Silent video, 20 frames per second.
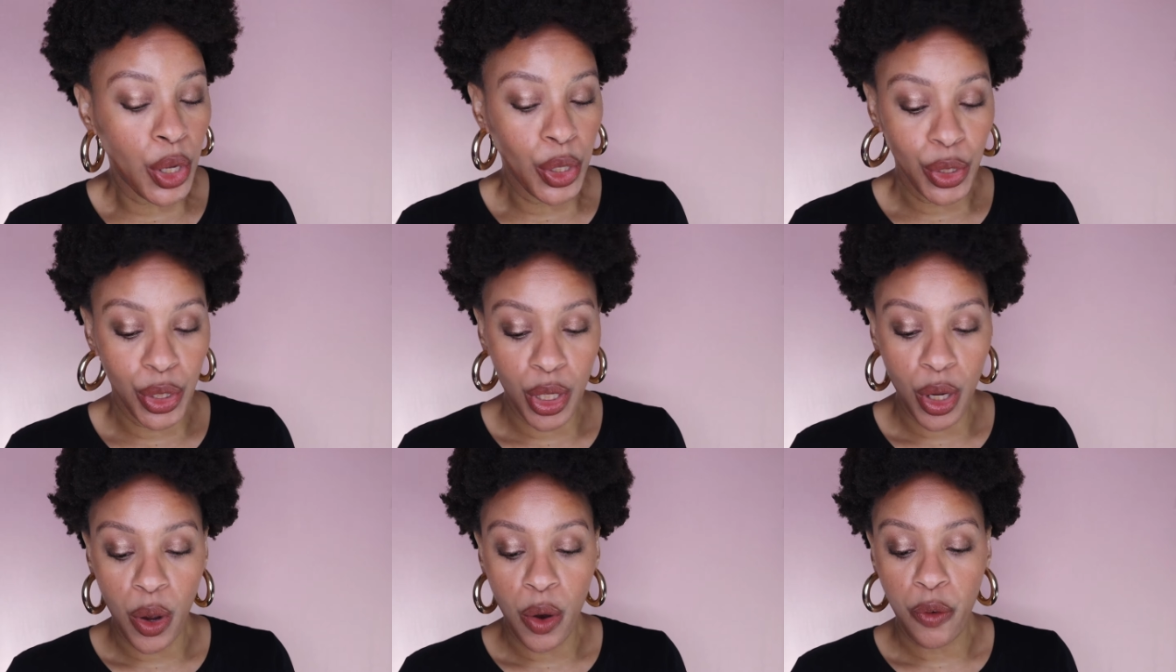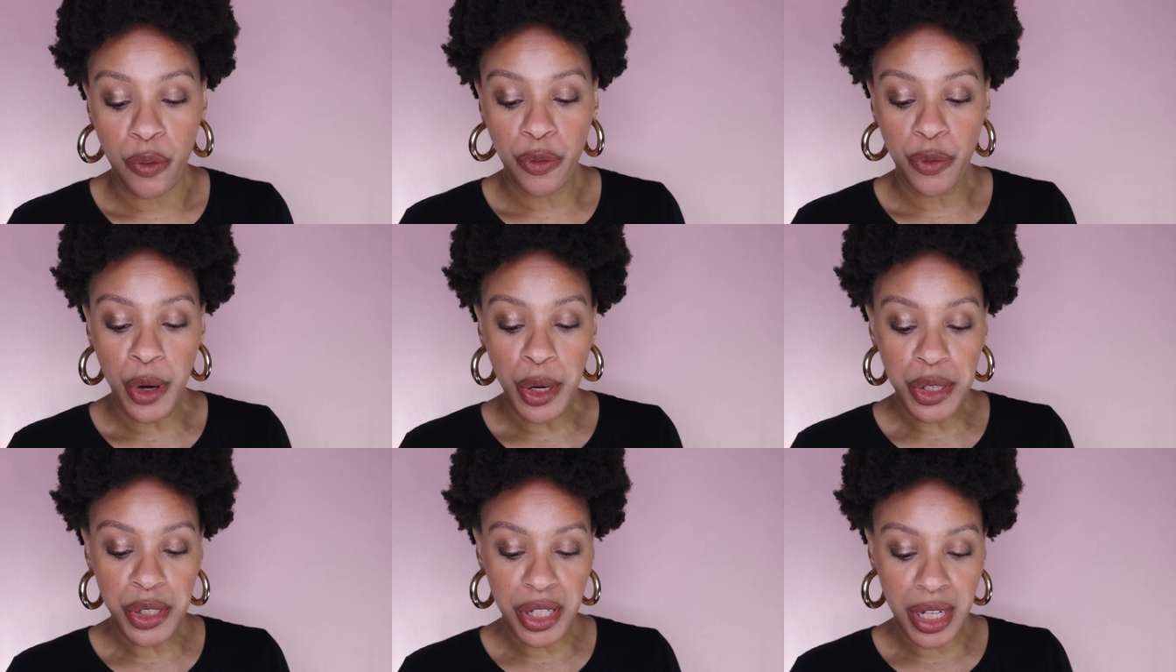So
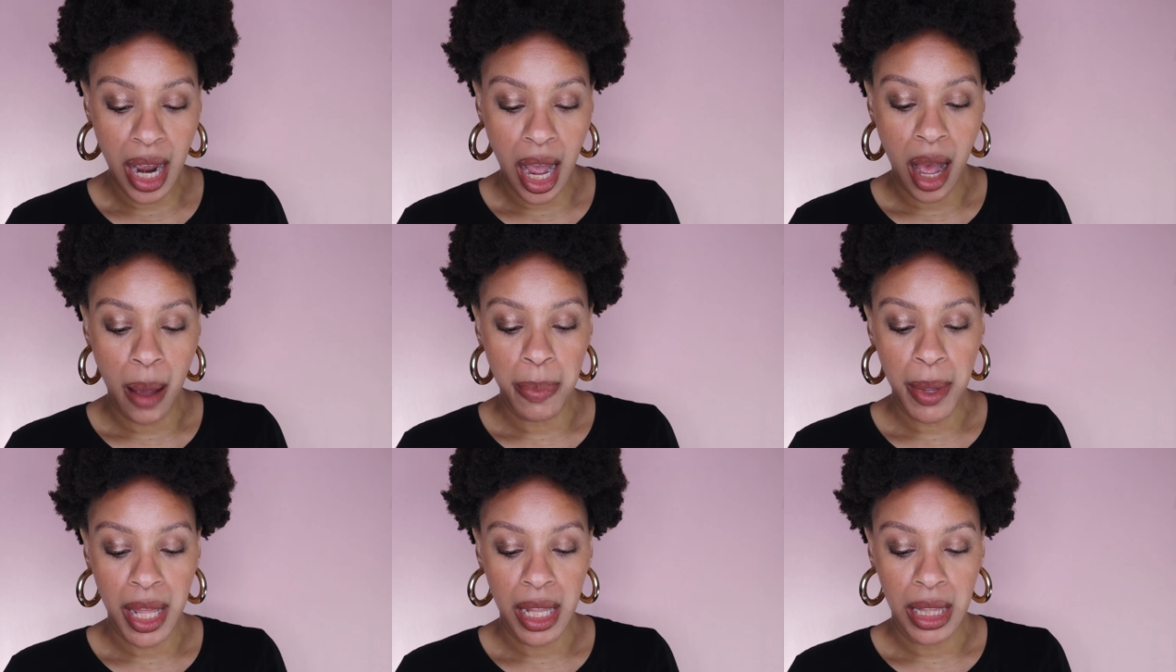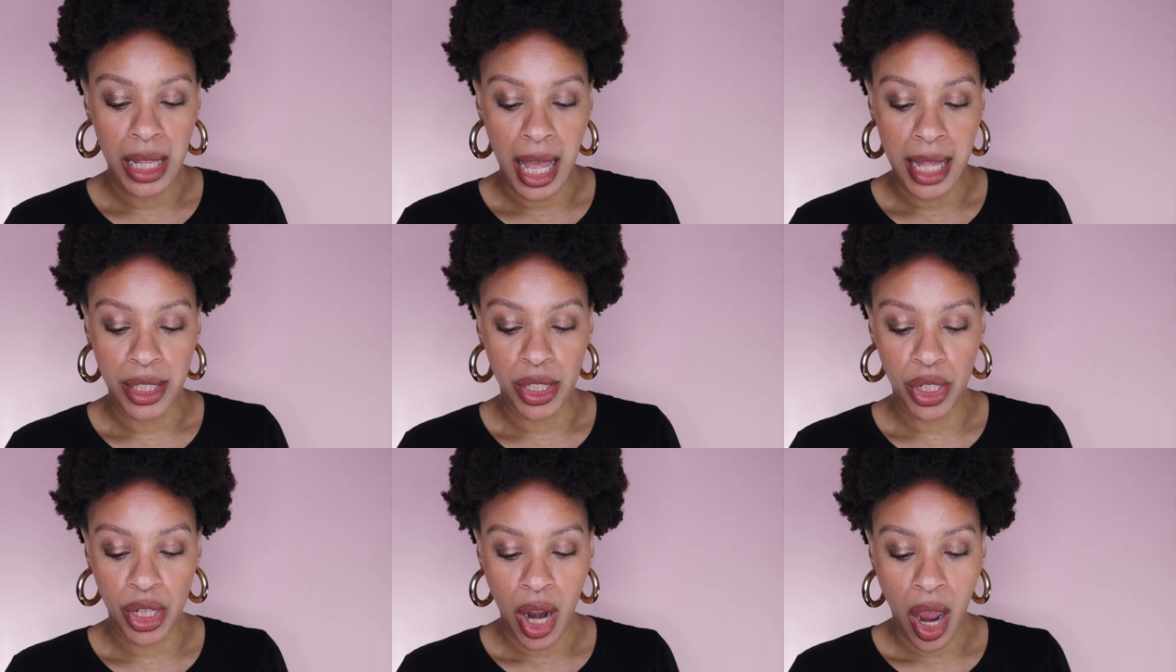first up,
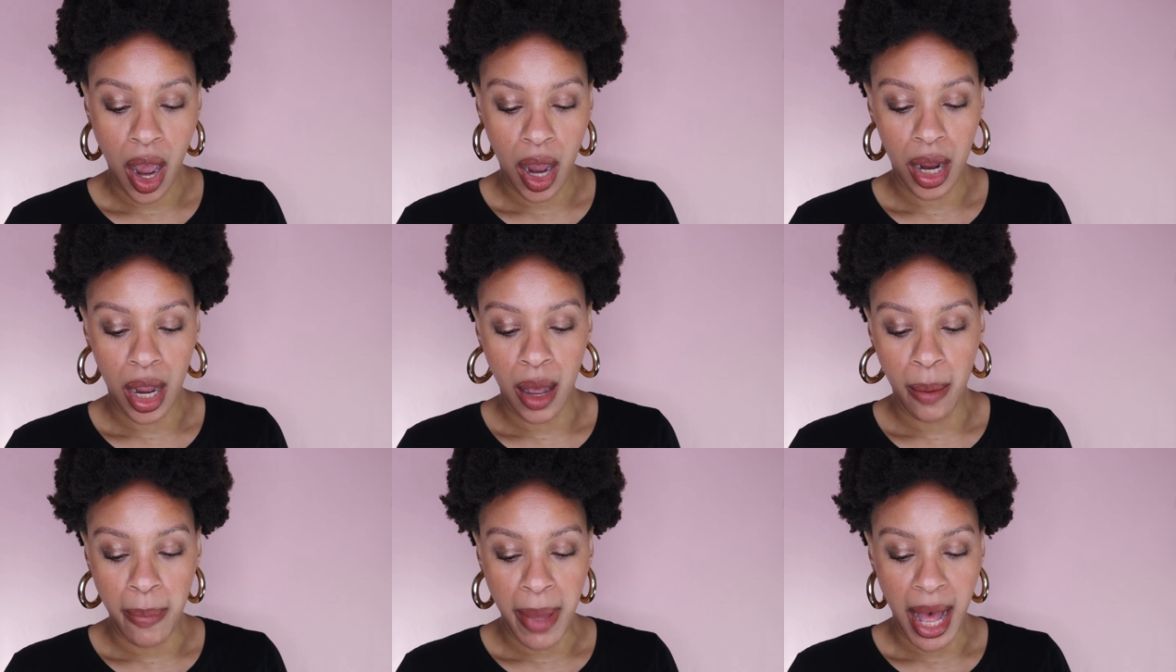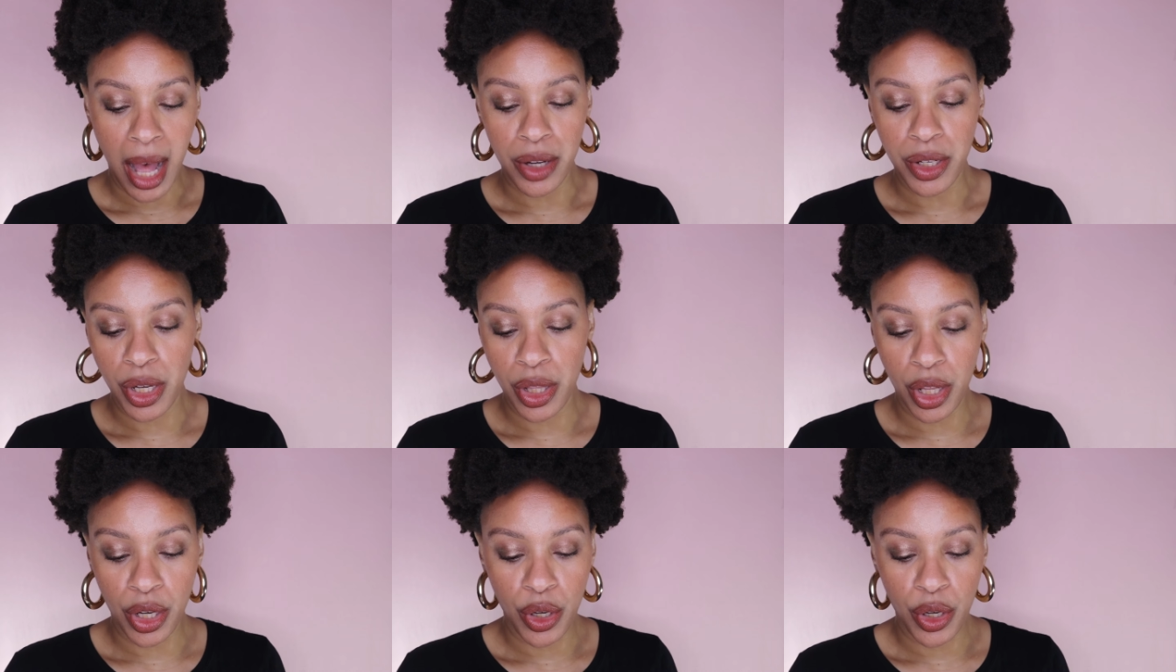let's talk about